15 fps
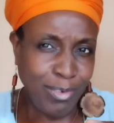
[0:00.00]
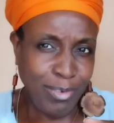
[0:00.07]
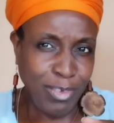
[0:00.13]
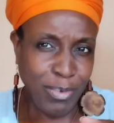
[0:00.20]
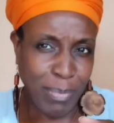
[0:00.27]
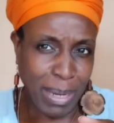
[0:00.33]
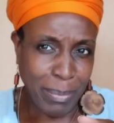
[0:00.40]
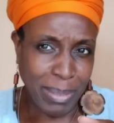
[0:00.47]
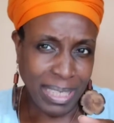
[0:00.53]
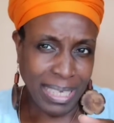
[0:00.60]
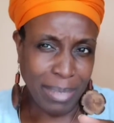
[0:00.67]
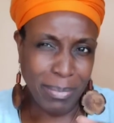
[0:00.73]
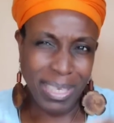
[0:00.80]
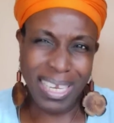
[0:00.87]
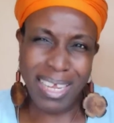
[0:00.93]
You might be looking at
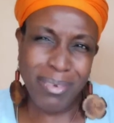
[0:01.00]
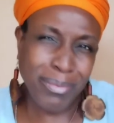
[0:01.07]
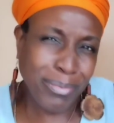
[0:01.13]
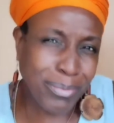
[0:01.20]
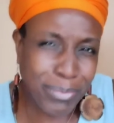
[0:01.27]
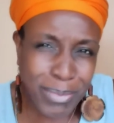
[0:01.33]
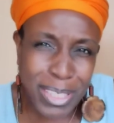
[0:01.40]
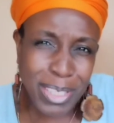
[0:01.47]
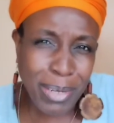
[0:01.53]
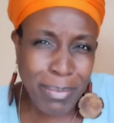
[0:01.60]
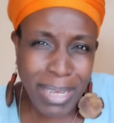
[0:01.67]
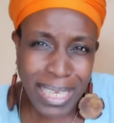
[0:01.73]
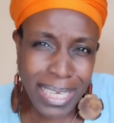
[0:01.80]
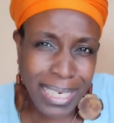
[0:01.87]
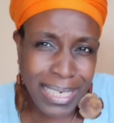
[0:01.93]
me like, what are you talking about,
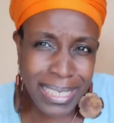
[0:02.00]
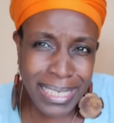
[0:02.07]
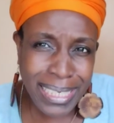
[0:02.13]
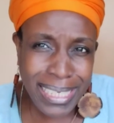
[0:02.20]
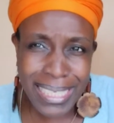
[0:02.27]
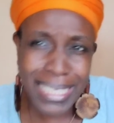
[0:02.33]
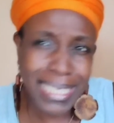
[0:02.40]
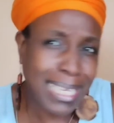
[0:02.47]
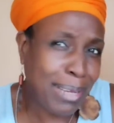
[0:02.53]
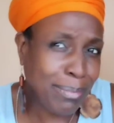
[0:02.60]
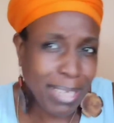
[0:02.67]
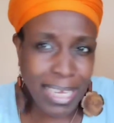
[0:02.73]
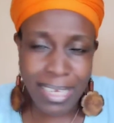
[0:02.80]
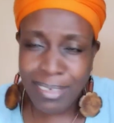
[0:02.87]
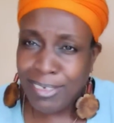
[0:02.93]
lady? It's the same
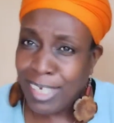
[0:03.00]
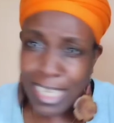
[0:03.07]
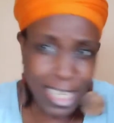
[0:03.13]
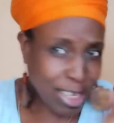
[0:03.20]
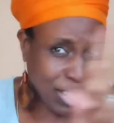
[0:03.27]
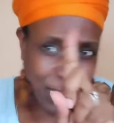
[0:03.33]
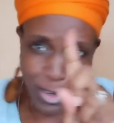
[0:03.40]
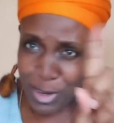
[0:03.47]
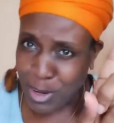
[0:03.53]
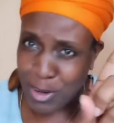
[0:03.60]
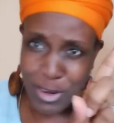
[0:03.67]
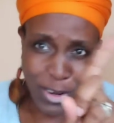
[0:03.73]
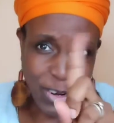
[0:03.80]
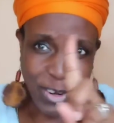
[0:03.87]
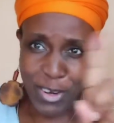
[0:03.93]
thing.
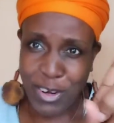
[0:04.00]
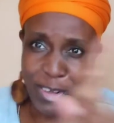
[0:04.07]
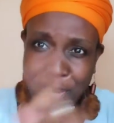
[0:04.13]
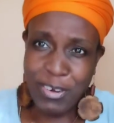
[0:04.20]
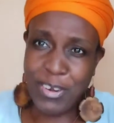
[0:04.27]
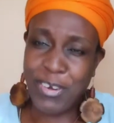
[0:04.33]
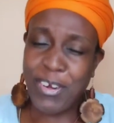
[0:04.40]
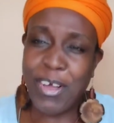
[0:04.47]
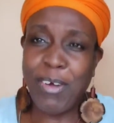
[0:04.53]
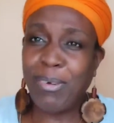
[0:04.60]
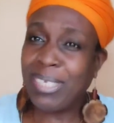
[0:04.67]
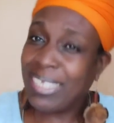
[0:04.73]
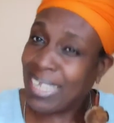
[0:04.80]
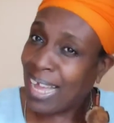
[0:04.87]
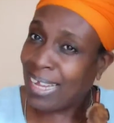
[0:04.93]
No, it's
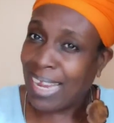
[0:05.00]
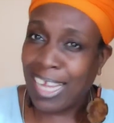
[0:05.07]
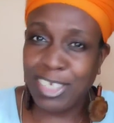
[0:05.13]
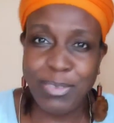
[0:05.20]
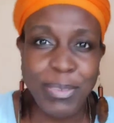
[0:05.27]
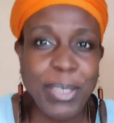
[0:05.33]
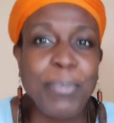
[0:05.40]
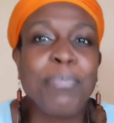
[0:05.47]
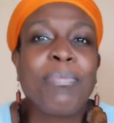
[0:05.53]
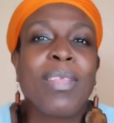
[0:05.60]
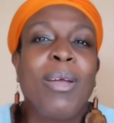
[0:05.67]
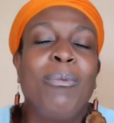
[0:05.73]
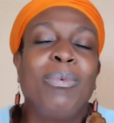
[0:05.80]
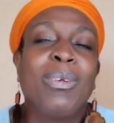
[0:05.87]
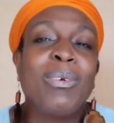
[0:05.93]
not actually.
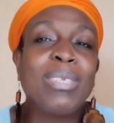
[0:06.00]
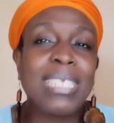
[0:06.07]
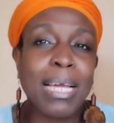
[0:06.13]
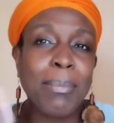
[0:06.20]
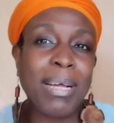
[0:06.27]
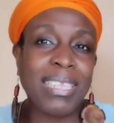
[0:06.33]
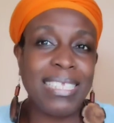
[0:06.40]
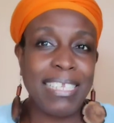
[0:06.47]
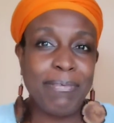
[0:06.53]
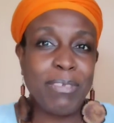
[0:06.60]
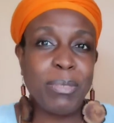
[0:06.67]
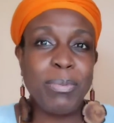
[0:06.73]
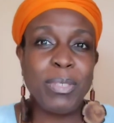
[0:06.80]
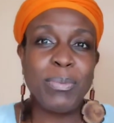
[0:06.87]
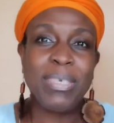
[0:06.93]
We don't talk about the difference
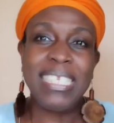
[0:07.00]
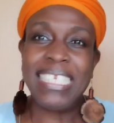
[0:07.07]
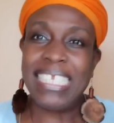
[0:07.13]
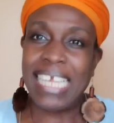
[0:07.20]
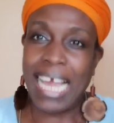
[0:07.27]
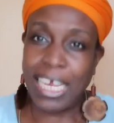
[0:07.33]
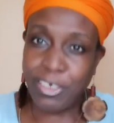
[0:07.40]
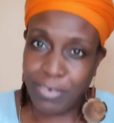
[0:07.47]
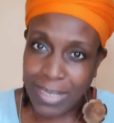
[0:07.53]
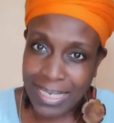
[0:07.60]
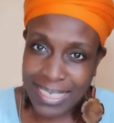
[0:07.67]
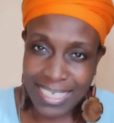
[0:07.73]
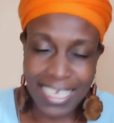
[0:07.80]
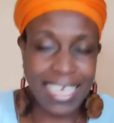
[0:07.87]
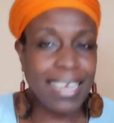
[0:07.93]
between dehydrated
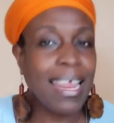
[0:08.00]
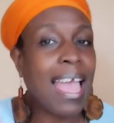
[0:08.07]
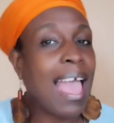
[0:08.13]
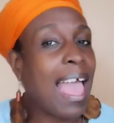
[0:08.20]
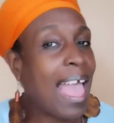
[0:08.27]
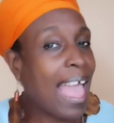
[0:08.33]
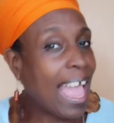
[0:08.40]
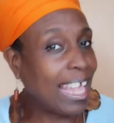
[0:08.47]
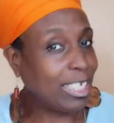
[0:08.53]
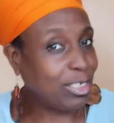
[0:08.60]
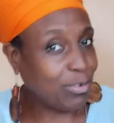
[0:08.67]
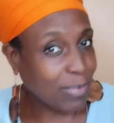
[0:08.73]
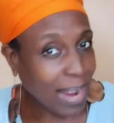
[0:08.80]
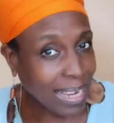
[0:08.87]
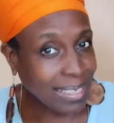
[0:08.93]
skin and
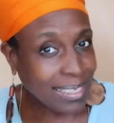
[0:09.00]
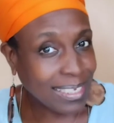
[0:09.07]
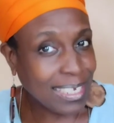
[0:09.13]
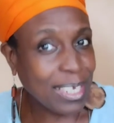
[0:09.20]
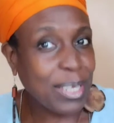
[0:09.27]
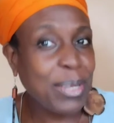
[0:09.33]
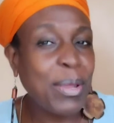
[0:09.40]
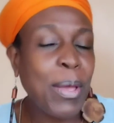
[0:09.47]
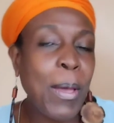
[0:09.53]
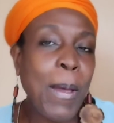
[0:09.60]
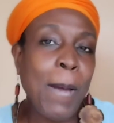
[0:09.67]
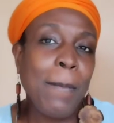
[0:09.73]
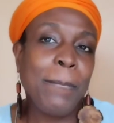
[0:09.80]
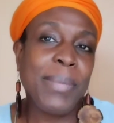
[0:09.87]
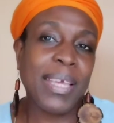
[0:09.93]
dry skin
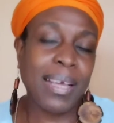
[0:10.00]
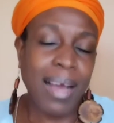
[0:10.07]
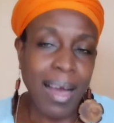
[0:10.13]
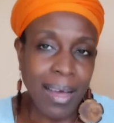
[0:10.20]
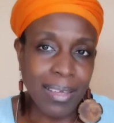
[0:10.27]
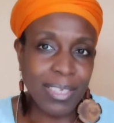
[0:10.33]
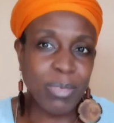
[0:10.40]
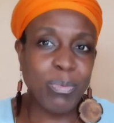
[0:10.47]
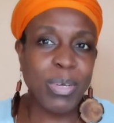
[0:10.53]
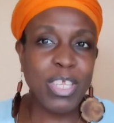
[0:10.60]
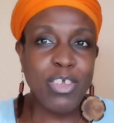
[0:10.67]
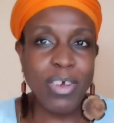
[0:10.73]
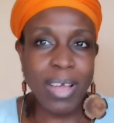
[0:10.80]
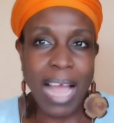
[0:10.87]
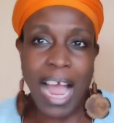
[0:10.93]
because when
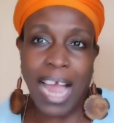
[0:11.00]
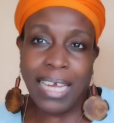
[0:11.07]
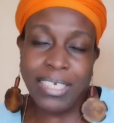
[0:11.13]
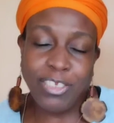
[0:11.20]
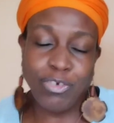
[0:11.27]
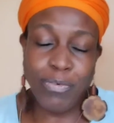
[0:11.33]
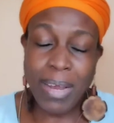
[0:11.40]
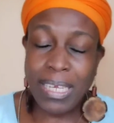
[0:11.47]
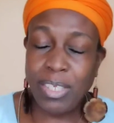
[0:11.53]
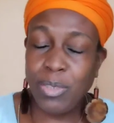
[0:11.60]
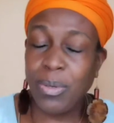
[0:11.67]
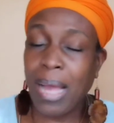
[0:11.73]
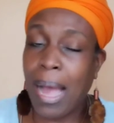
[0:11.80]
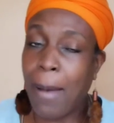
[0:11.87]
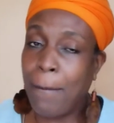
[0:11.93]
you're trying to
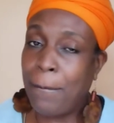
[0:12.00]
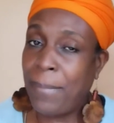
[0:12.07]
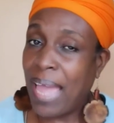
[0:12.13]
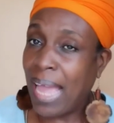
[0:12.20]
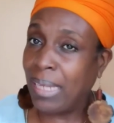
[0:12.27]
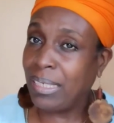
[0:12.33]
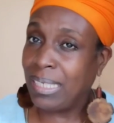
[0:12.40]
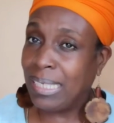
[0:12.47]
combat